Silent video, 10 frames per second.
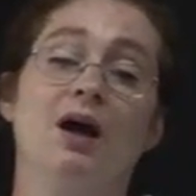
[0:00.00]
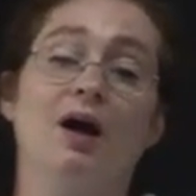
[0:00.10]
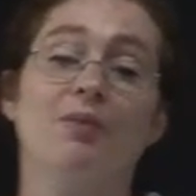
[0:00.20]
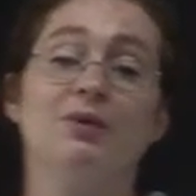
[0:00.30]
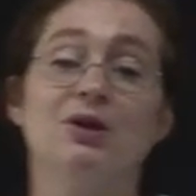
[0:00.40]

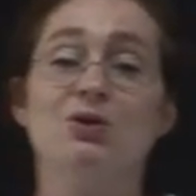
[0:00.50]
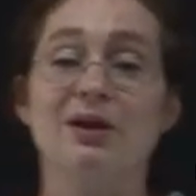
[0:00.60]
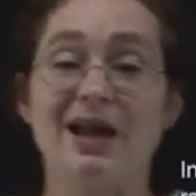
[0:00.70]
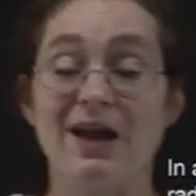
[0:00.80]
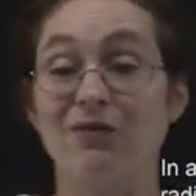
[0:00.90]
Um, you can
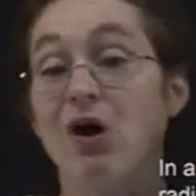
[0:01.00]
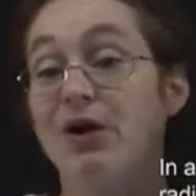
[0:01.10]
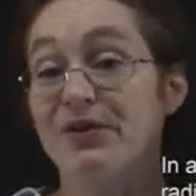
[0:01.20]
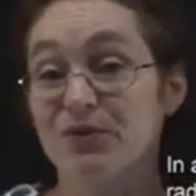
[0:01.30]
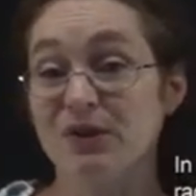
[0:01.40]
have
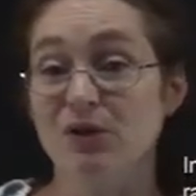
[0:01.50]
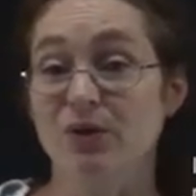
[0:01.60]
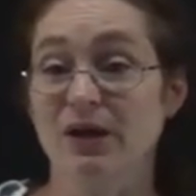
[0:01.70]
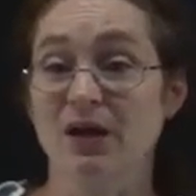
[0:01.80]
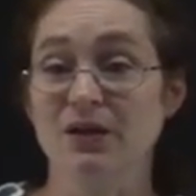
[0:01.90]
all three
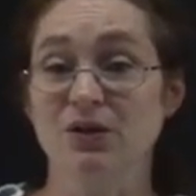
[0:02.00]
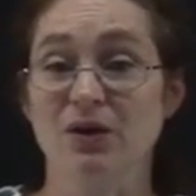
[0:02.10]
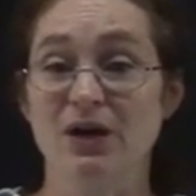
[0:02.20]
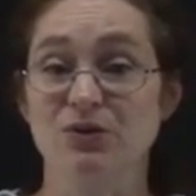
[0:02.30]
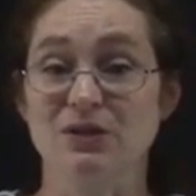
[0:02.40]
going on in your
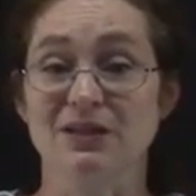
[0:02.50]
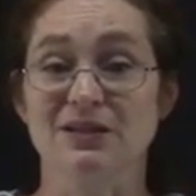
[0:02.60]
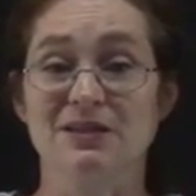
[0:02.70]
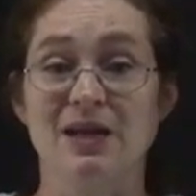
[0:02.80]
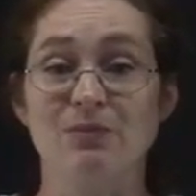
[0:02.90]
house at the
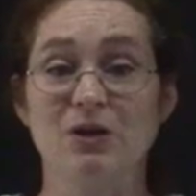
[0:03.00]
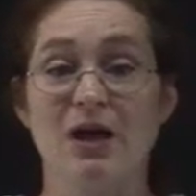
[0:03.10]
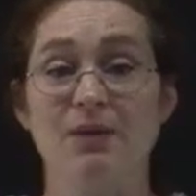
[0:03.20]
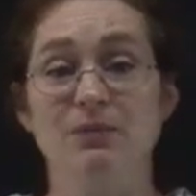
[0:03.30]
same time.